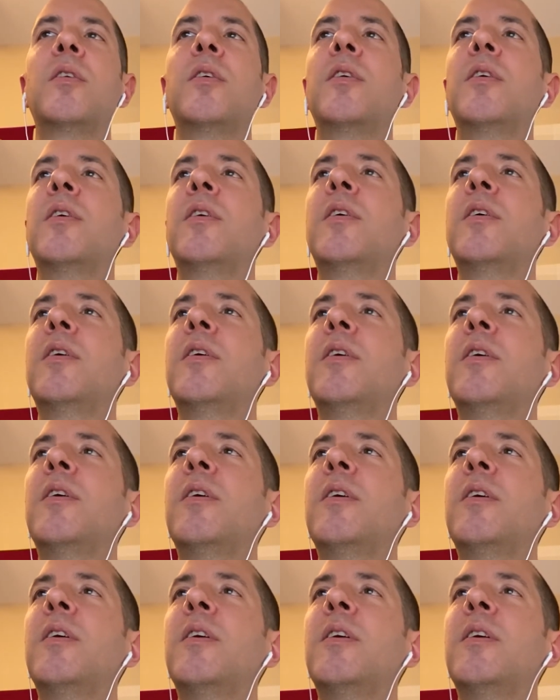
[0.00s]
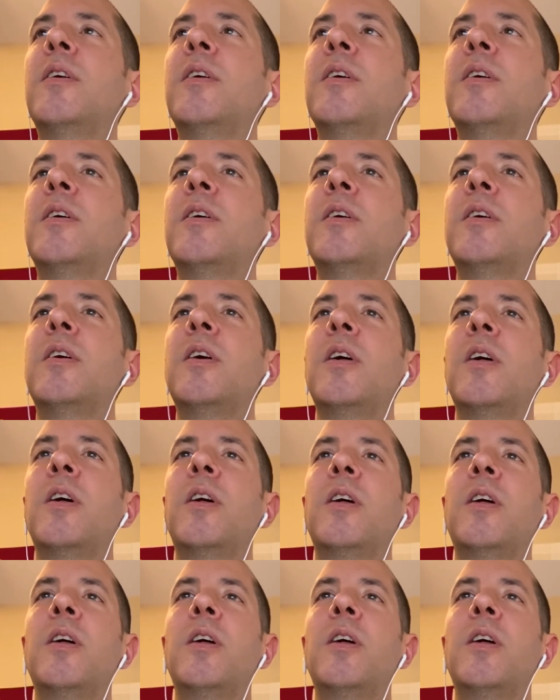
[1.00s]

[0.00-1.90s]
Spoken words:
[no speech]